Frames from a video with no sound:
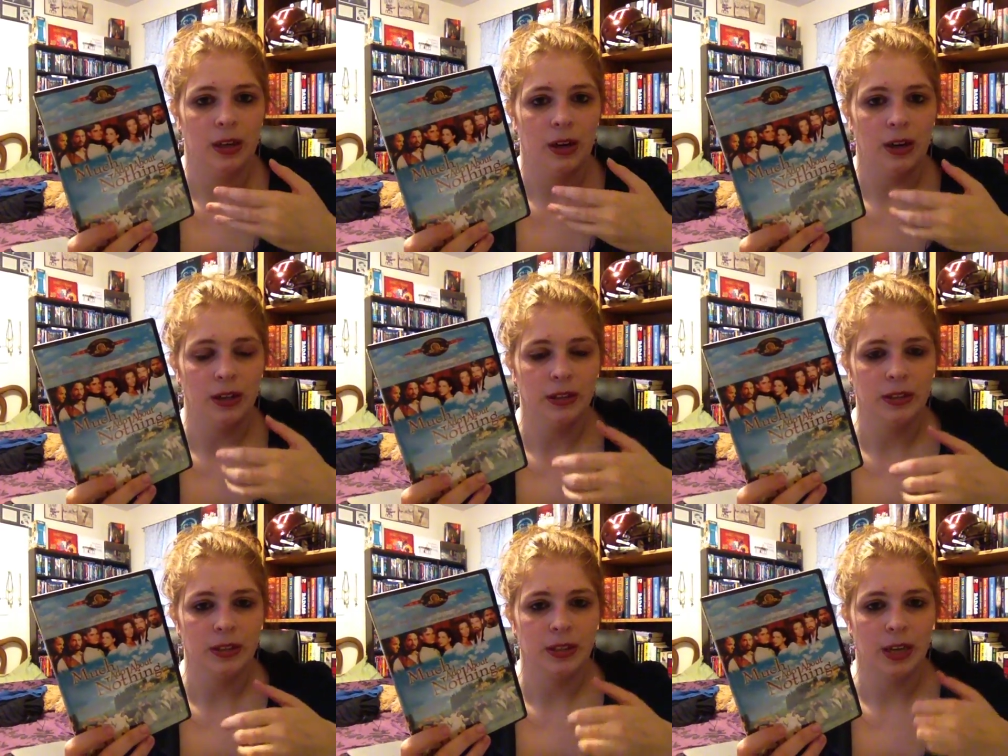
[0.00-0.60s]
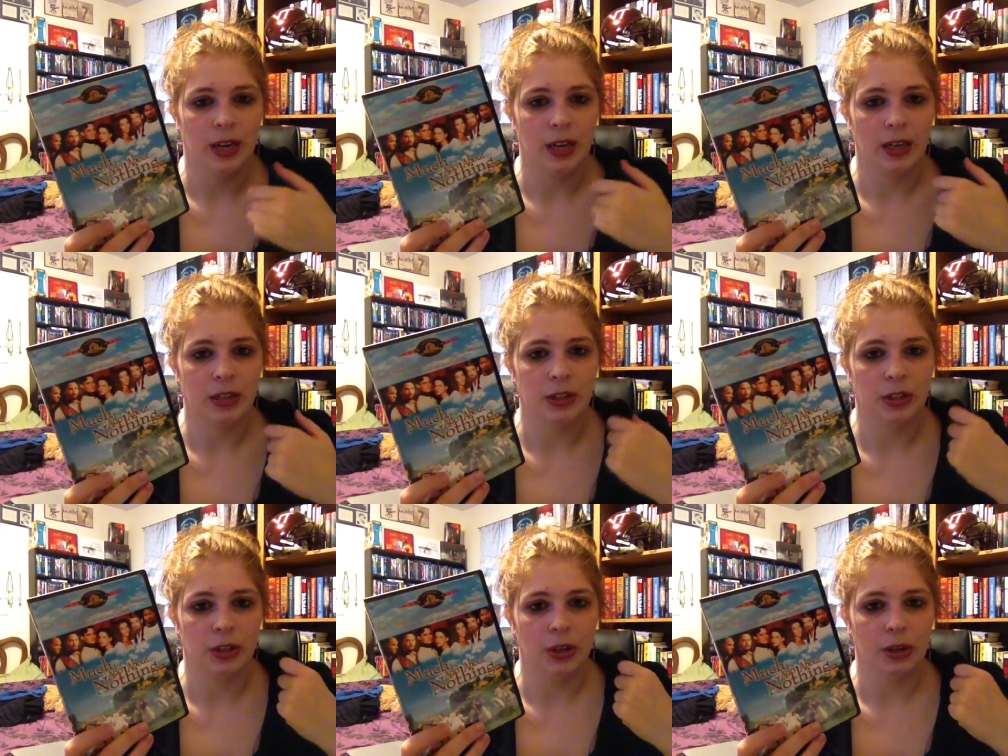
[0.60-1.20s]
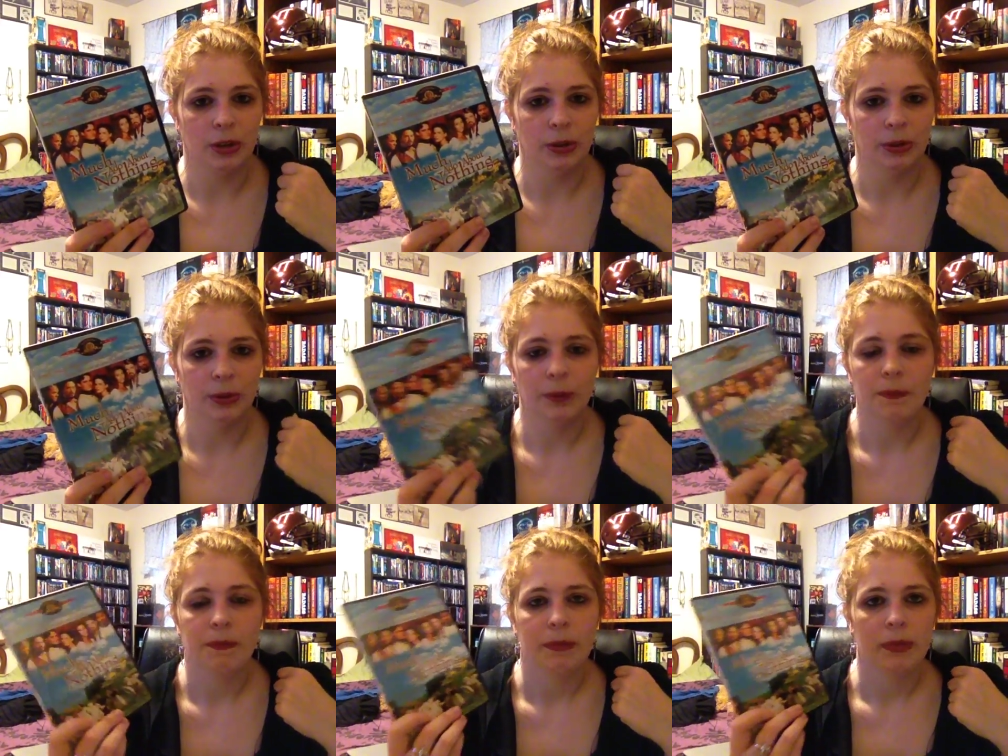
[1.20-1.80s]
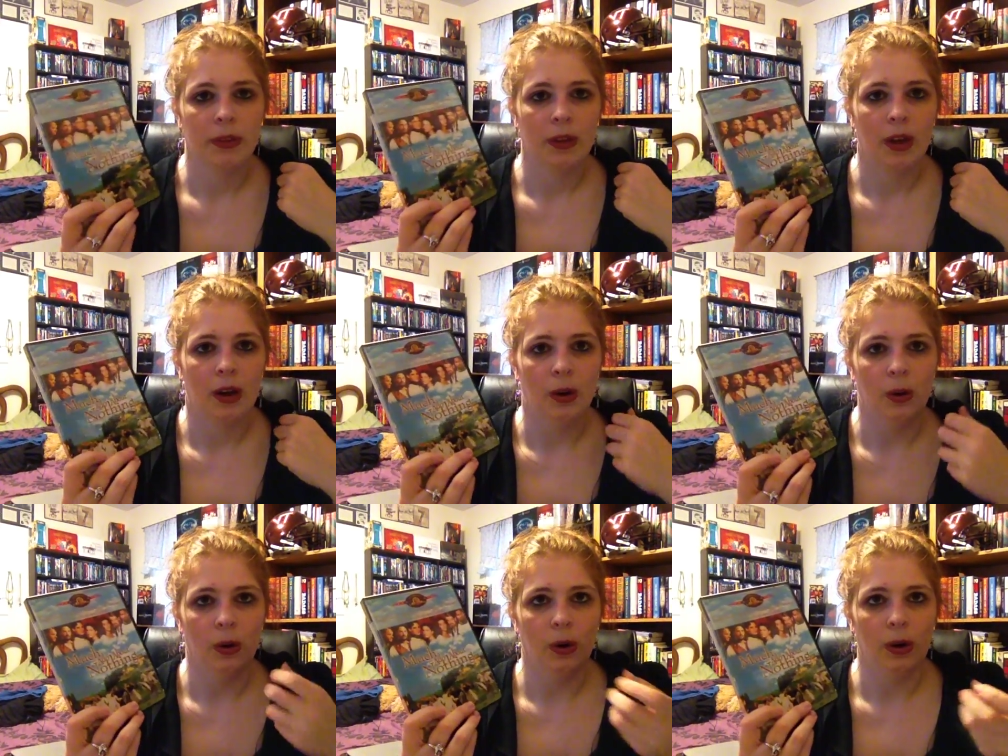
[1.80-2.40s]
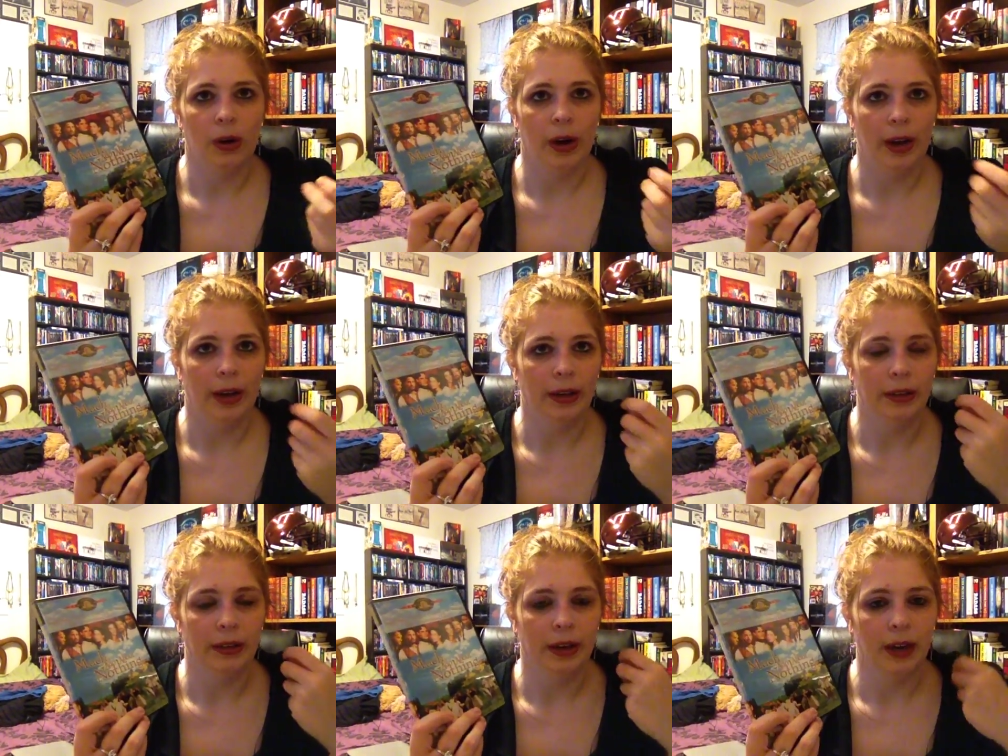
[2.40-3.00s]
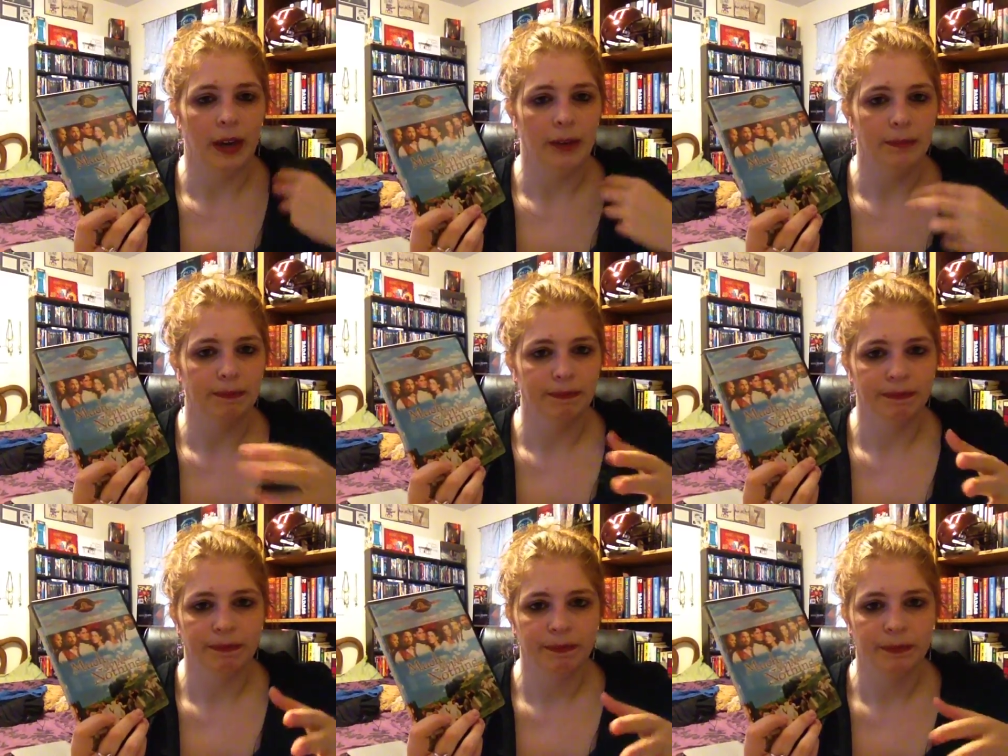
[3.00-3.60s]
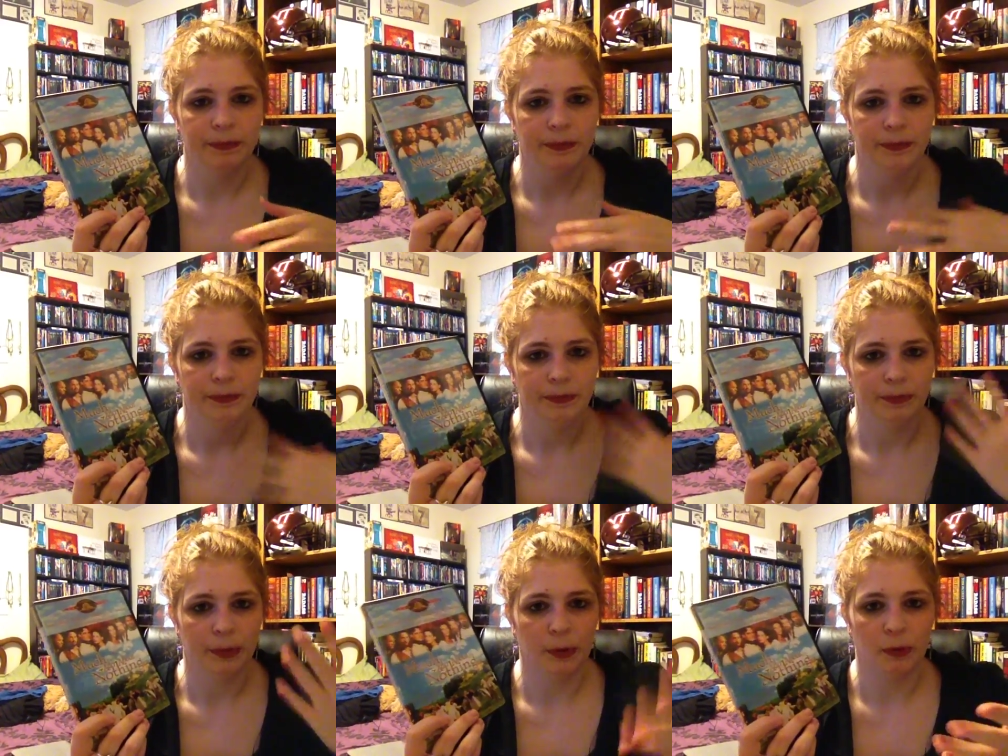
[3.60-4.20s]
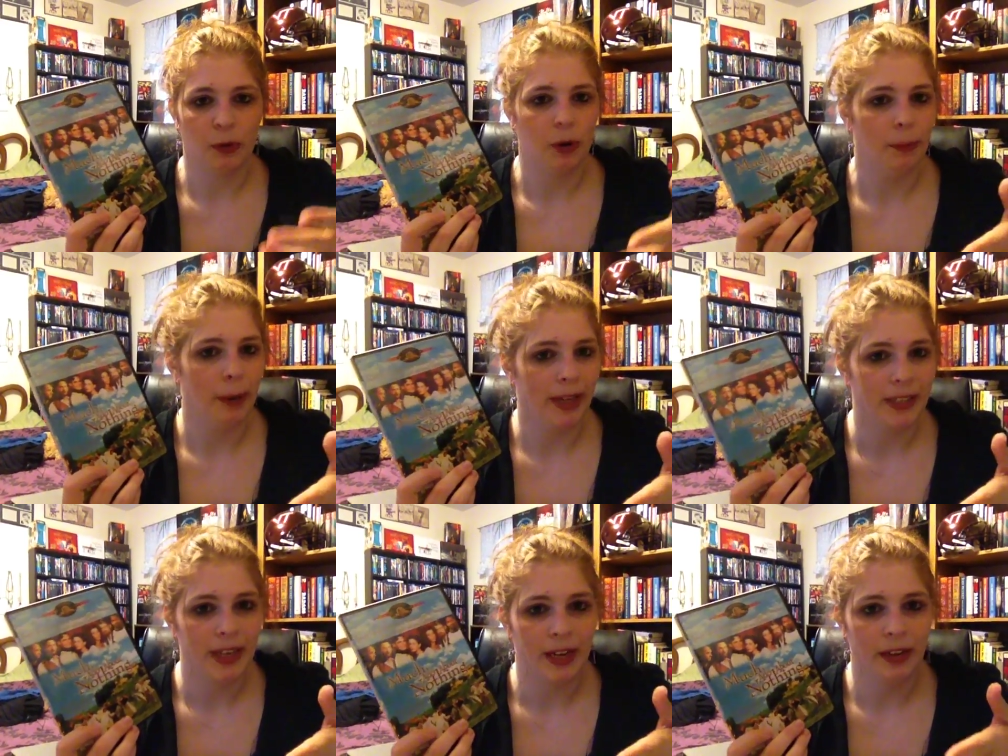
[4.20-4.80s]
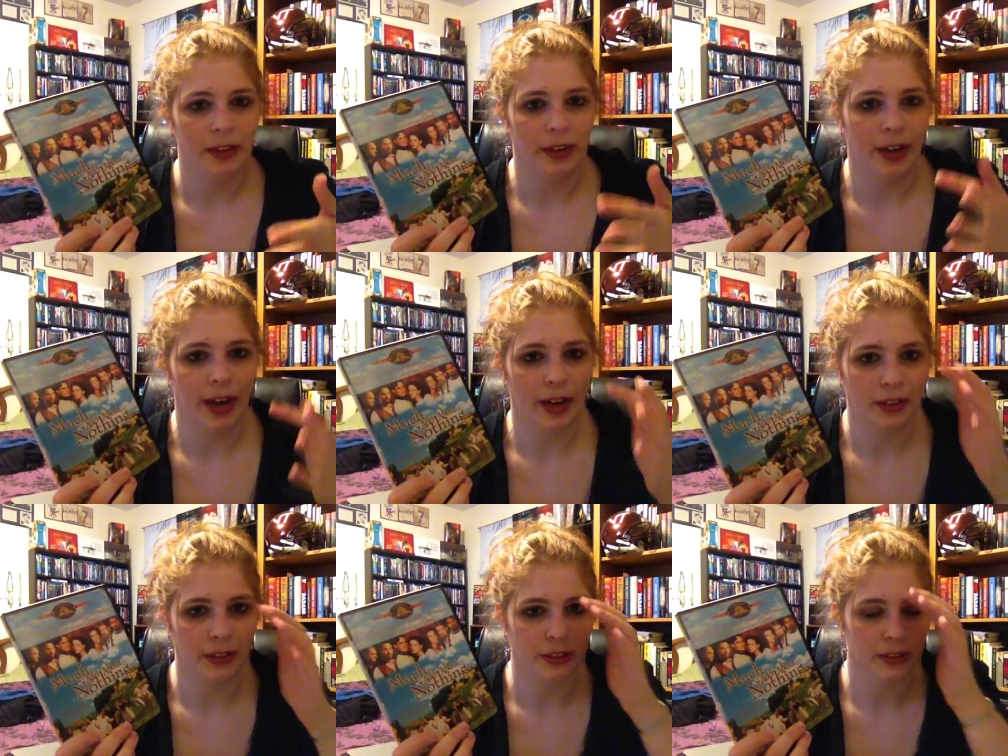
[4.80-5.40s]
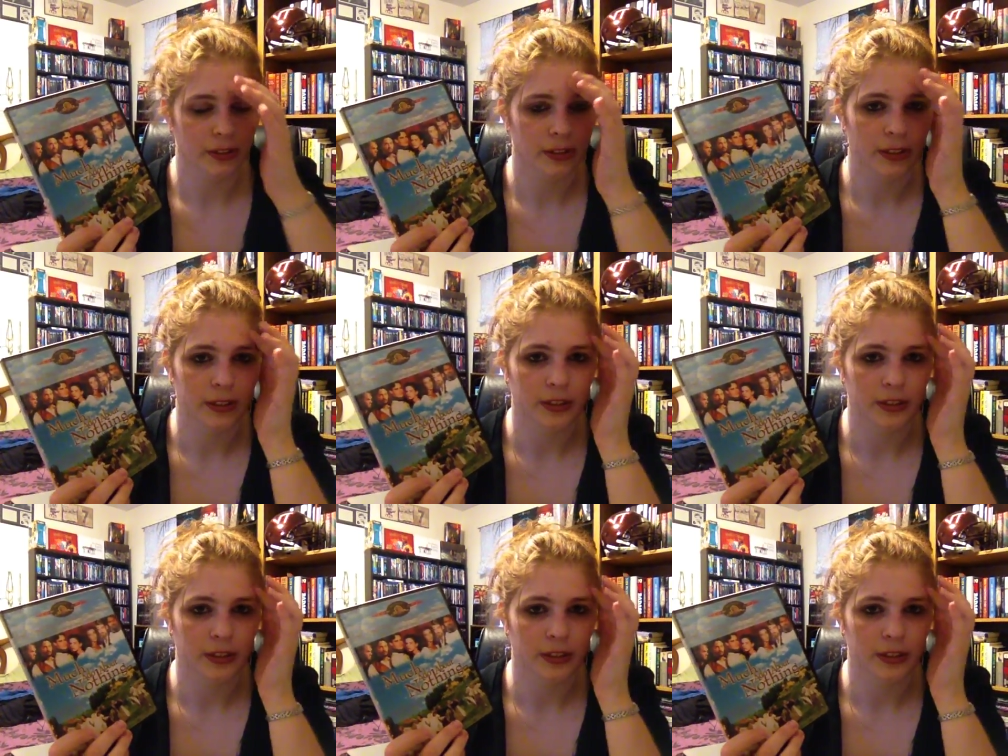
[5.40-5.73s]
on stage, you know, or and um, performed by talented actors.